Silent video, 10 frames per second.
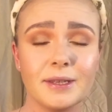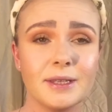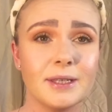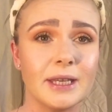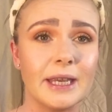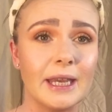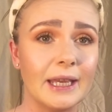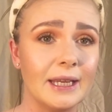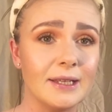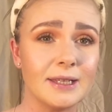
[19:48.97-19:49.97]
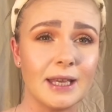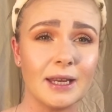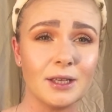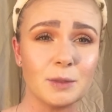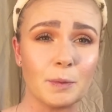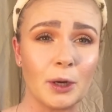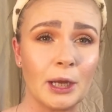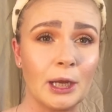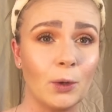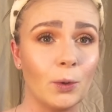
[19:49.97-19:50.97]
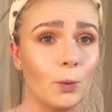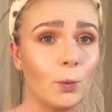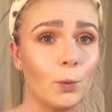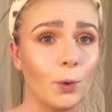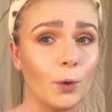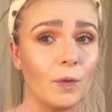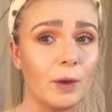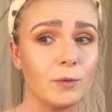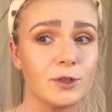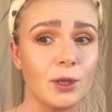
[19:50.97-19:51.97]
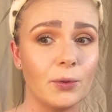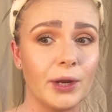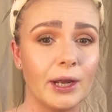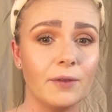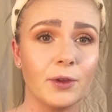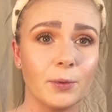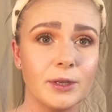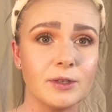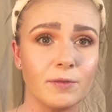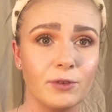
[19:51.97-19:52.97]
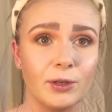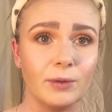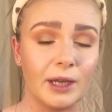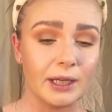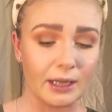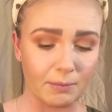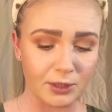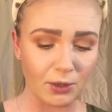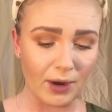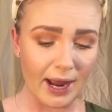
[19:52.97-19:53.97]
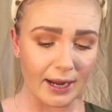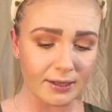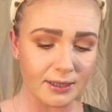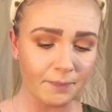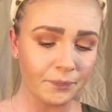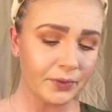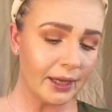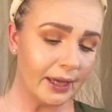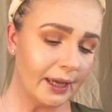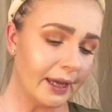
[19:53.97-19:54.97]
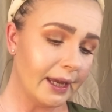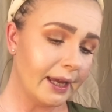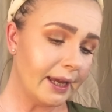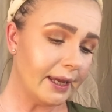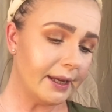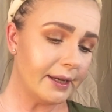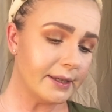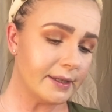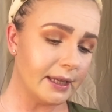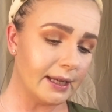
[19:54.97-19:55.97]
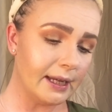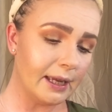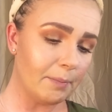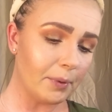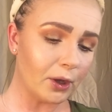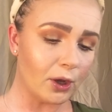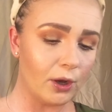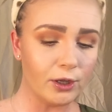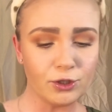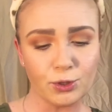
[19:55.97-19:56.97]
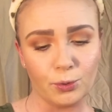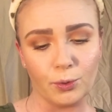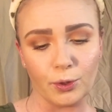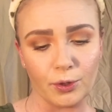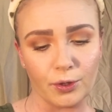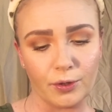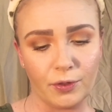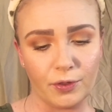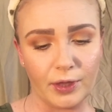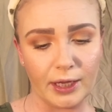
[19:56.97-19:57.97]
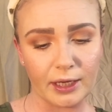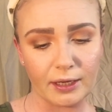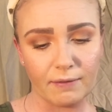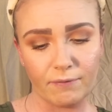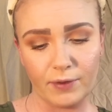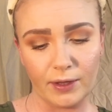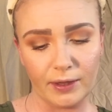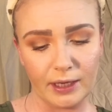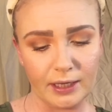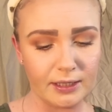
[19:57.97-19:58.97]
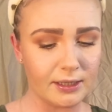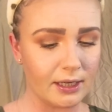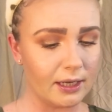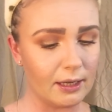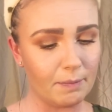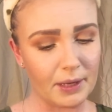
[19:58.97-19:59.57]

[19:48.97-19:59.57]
see any setting spray or they were sold out. There was a few like empty racks, It is the Lip Contour Thick Fill-In Tip